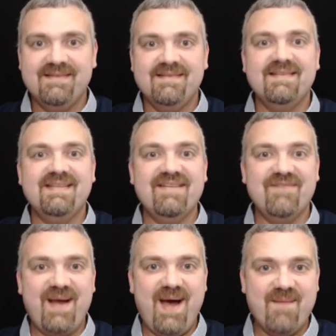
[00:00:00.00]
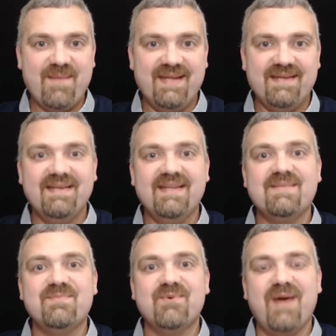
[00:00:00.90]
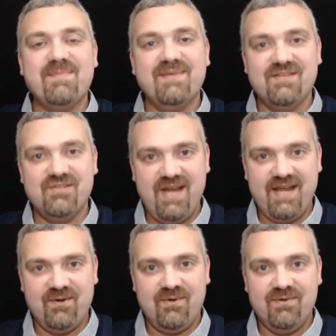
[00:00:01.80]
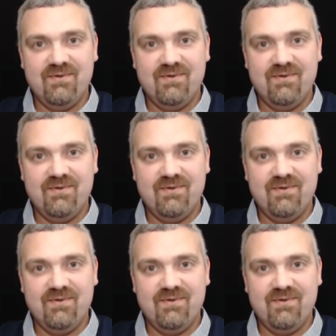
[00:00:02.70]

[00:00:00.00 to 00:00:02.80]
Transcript: leave a comment, and subscribe to the channel